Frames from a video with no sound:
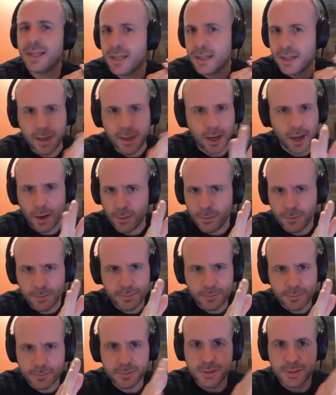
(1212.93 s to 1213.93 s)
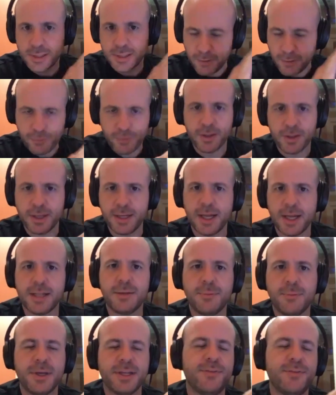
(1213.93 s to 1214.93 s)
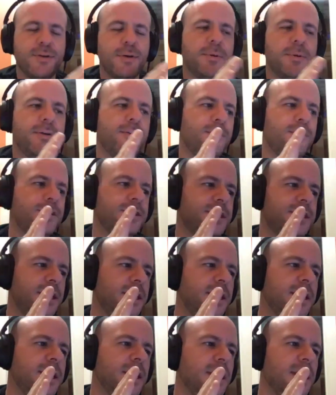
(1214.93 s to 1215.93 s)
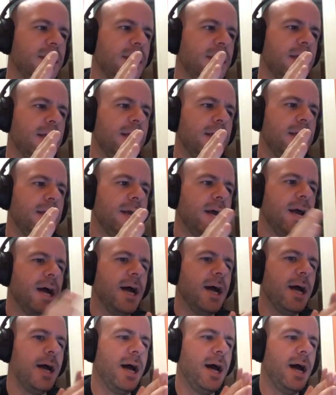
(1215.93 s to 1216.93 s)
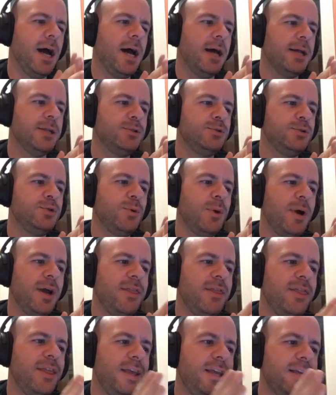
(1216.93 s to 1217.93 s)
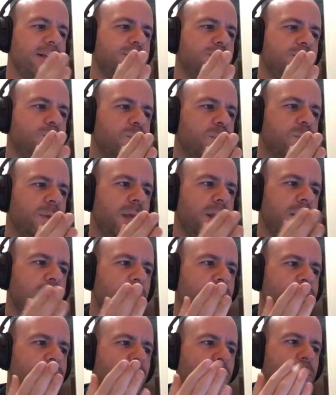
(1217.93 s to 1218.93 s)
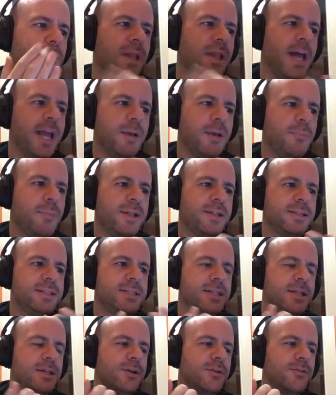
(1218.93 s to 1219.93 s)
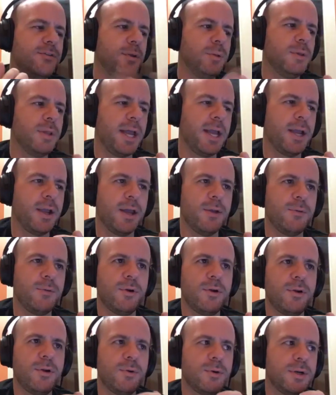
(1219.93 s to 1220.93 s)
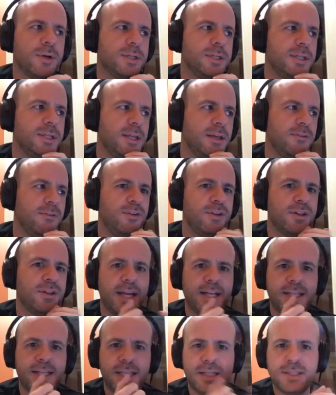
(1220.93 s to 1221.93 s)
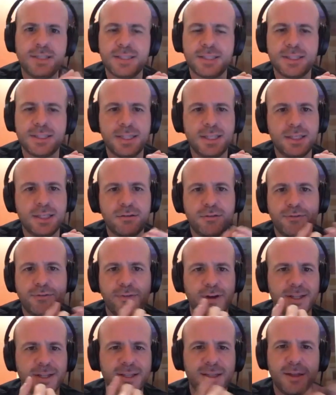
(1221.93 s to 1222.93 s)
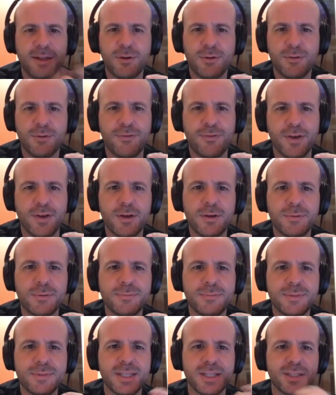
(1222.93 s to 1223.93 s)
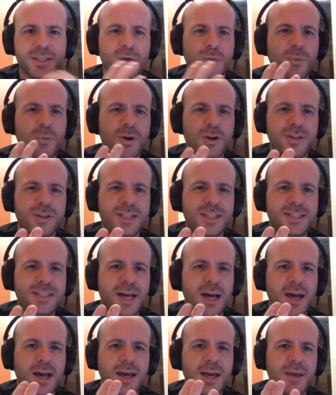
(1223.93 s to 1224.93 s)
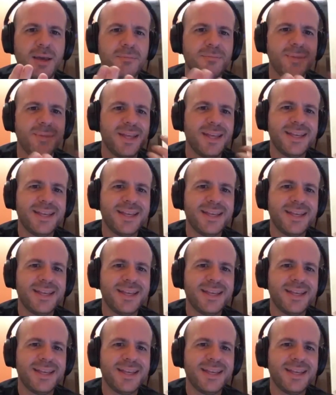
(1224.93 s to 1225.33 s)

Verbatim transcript: No definitely not the best film I've ever seen. Uh, do I think it's you know if you like Ben Stiller, if you like Edward Norton, if you like these these fun little films, is it worth the time?